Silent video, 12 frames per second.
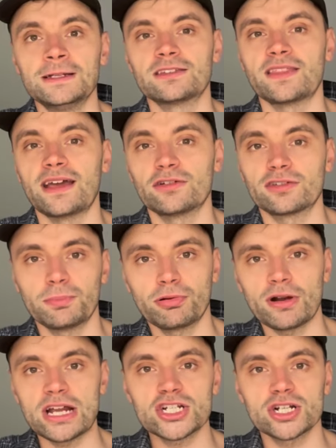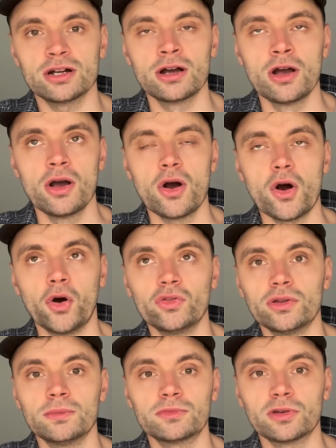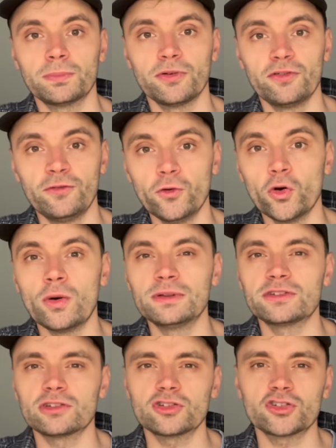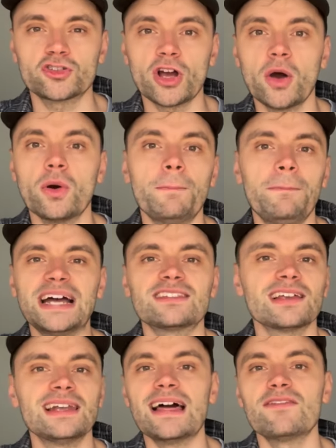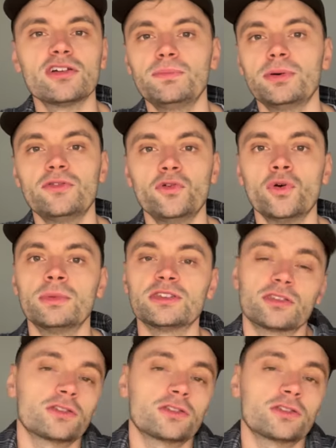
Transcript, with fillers: So there is a pressure on them to perform and to show a better level of performance,